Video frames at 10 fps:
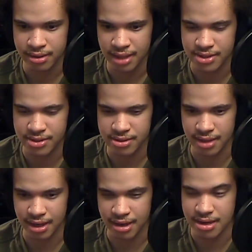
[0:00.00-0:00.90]
that's
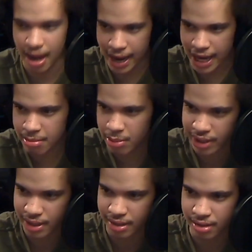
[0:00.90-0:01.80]
like not anime
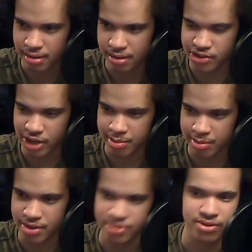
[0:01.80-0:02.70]
related in
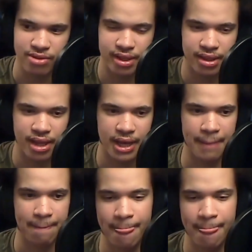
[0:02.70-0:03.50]
Japanese and stuff like that.